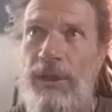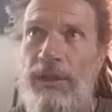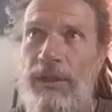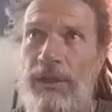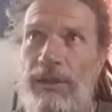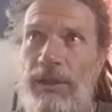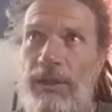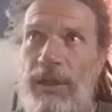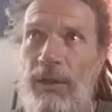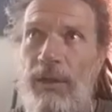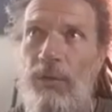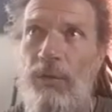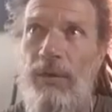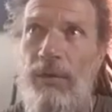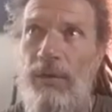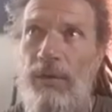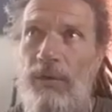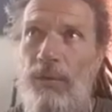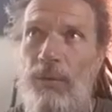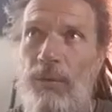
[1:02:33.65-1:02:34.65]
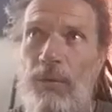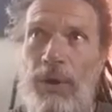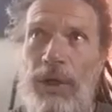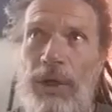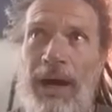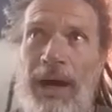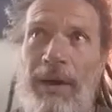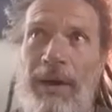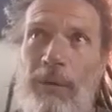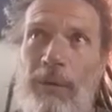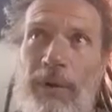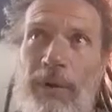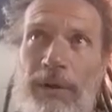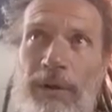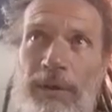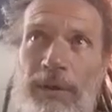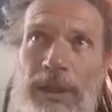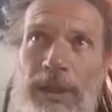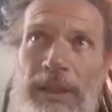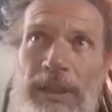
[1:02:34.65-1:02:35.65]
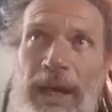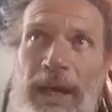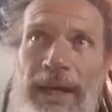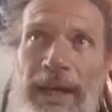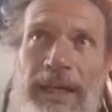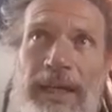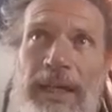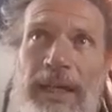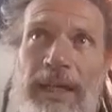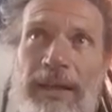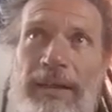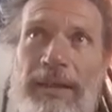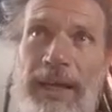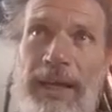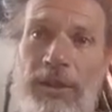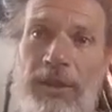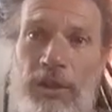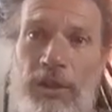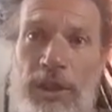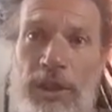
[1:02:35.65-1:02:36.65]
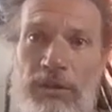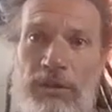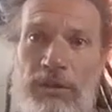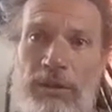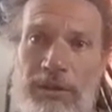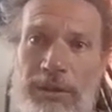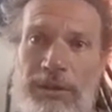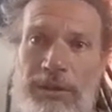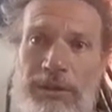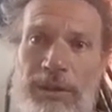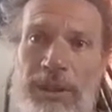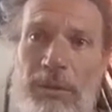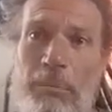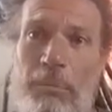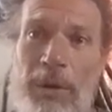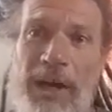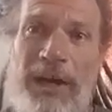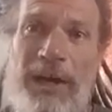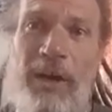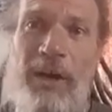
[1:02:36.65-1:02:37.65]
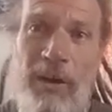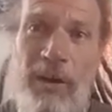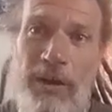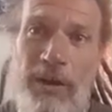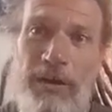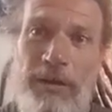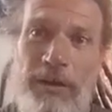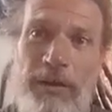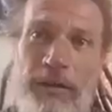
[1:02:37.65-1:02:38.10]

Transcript: It's like what I want, that I need that gentleness in my heart